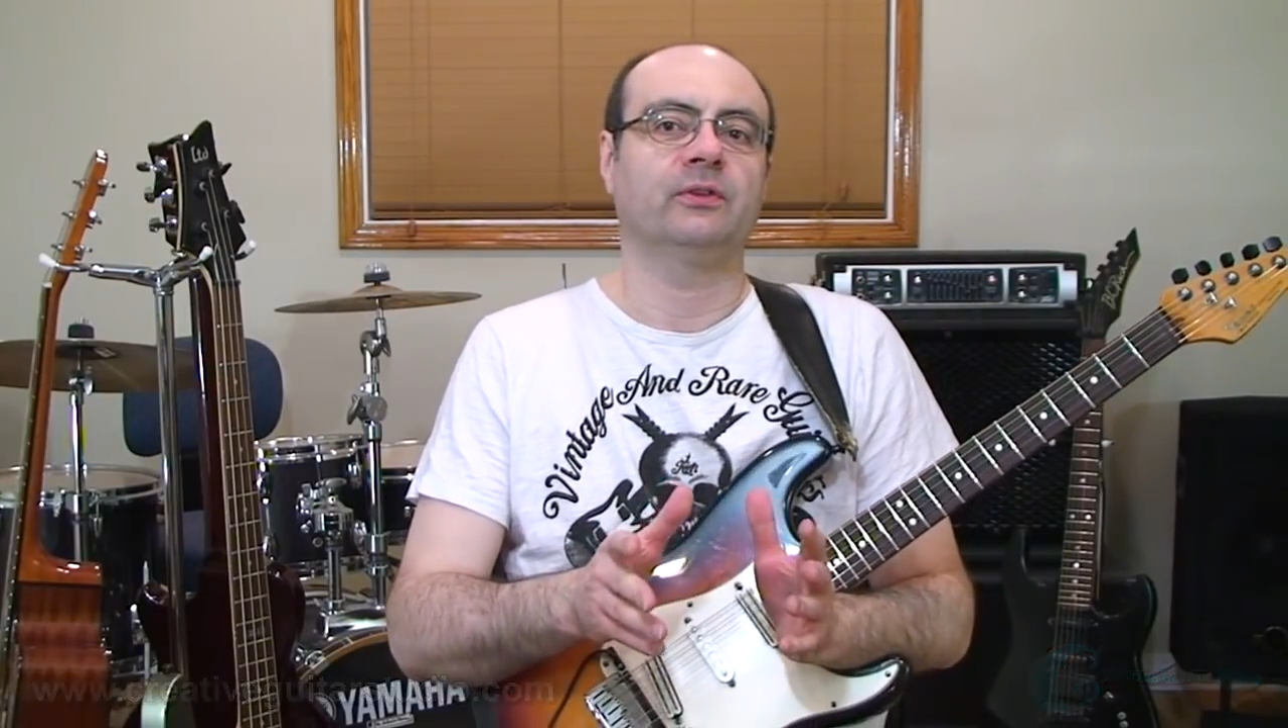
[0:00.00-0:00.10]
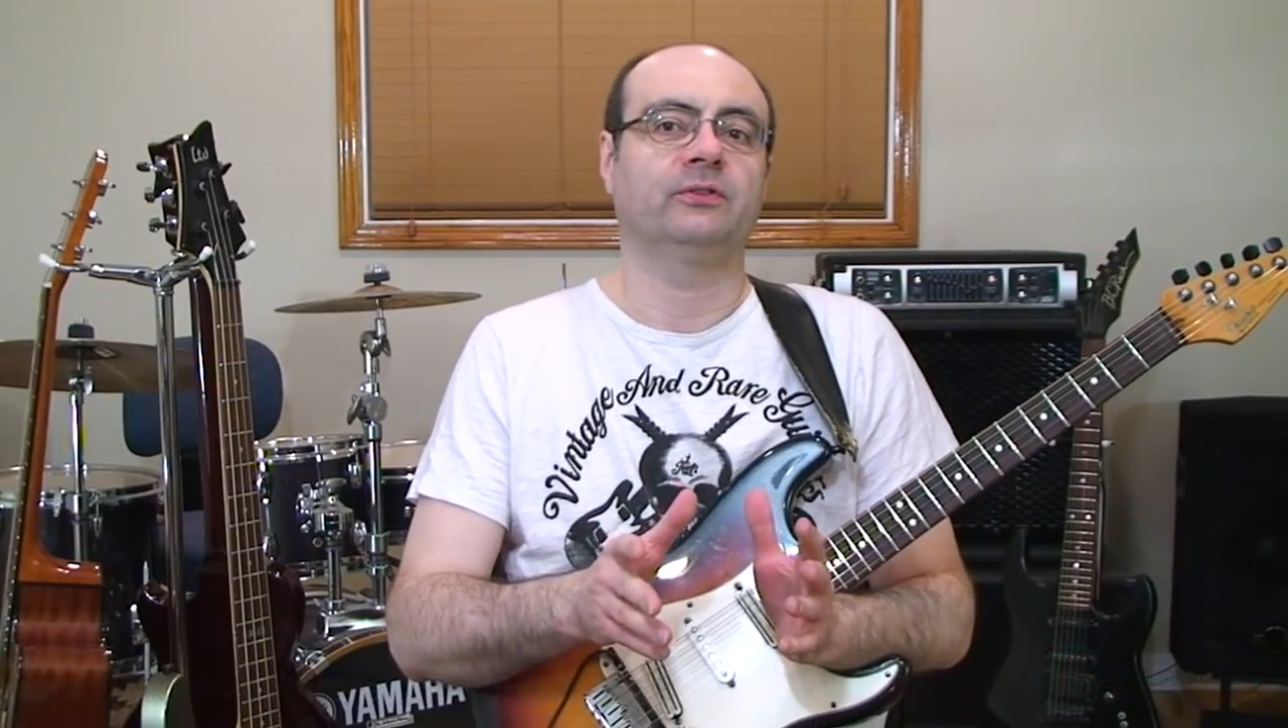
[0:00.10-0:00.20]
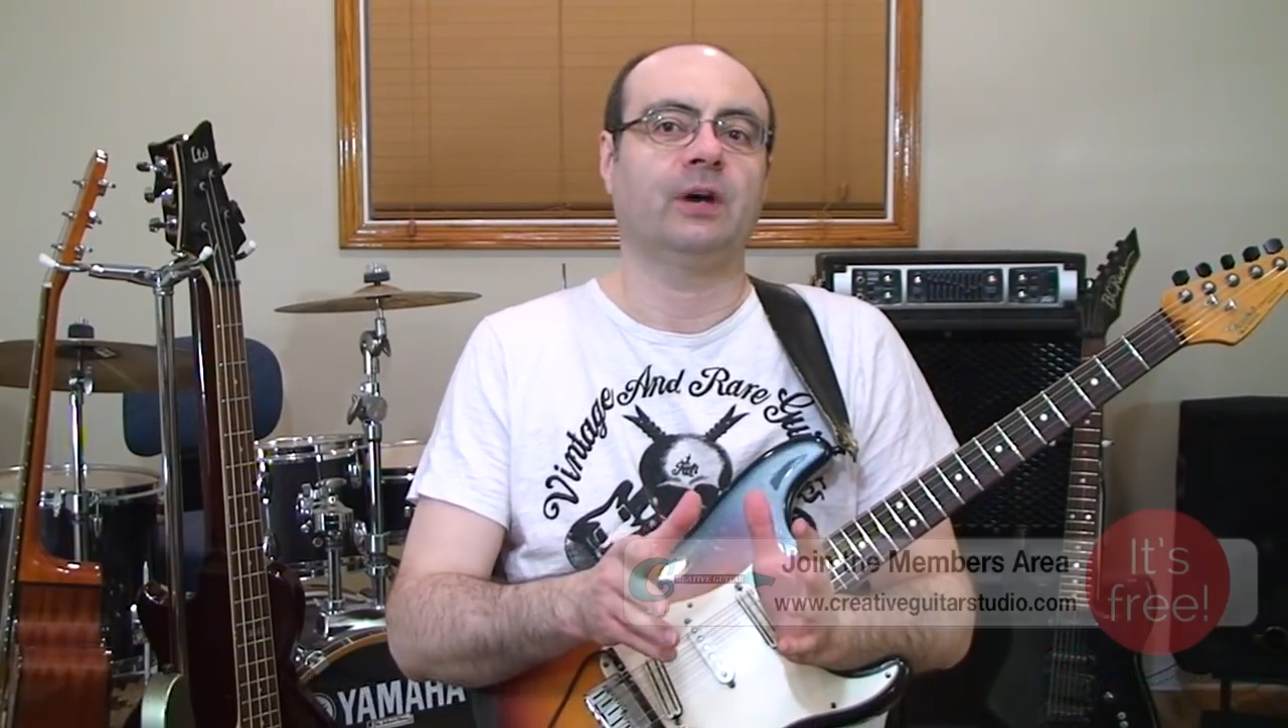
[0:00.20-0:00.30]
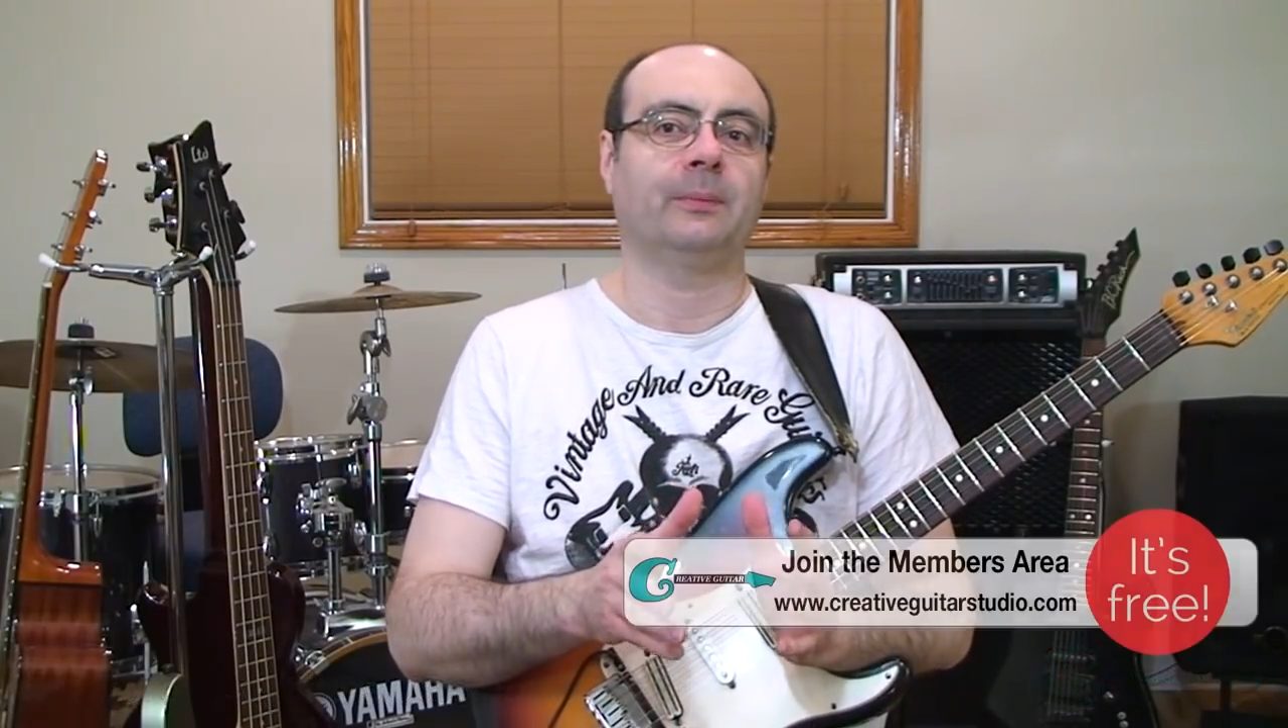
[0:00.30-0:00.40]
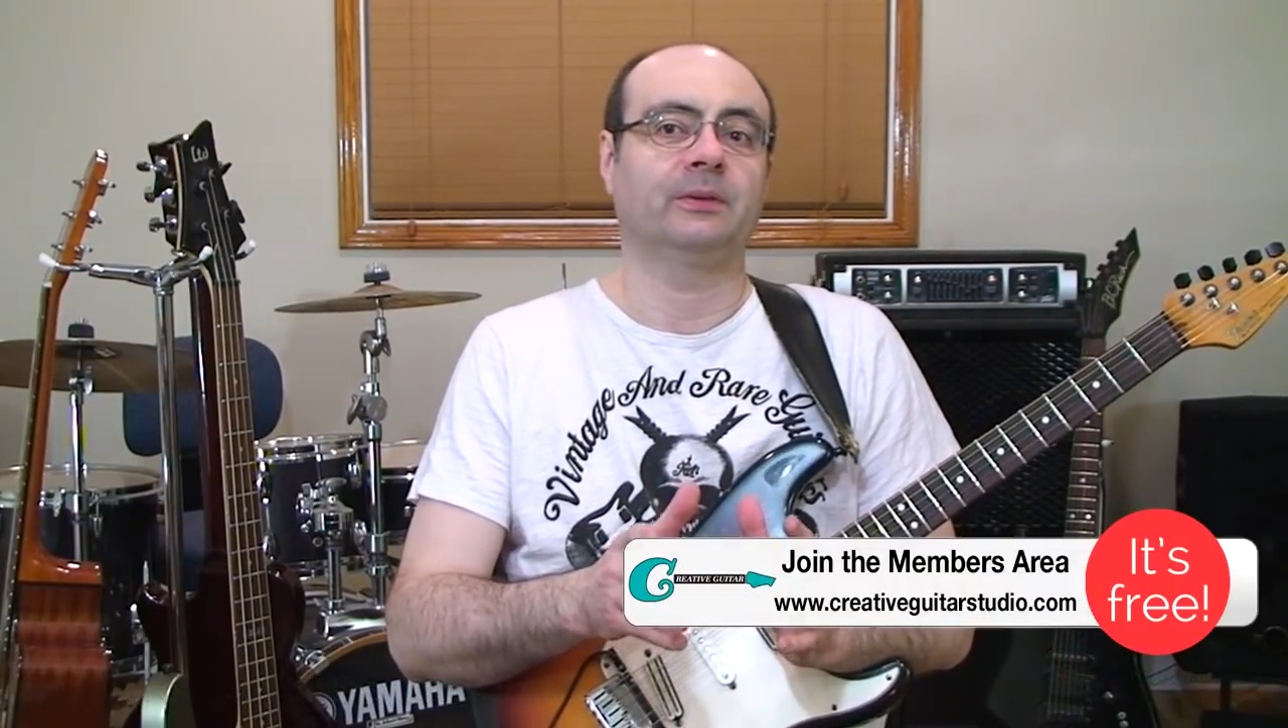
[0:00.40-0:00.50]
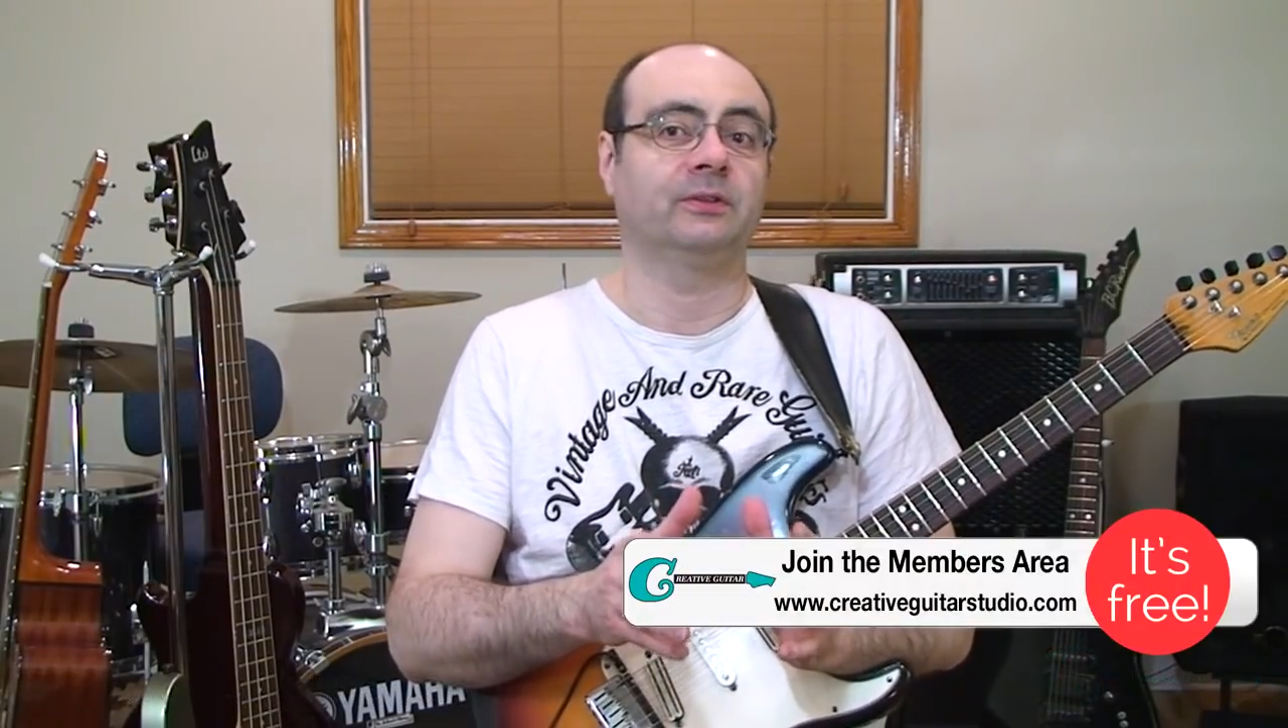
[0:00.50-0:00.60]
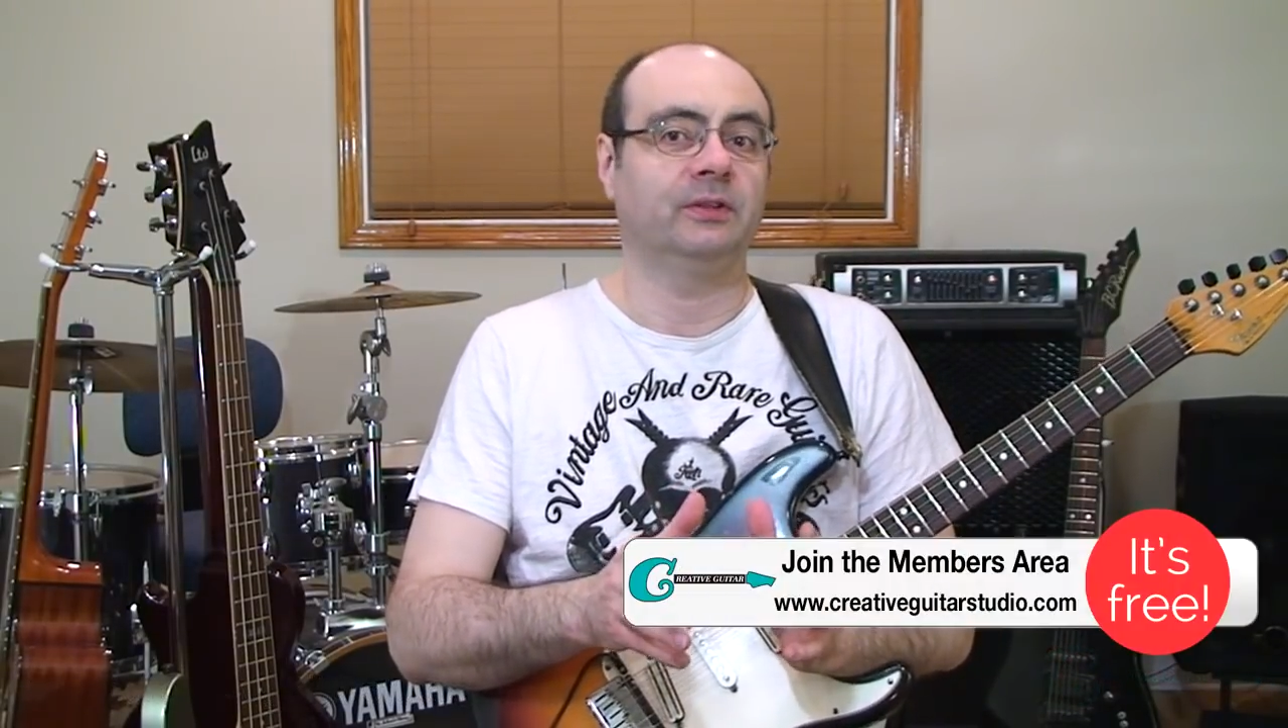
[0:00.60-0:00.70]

this topic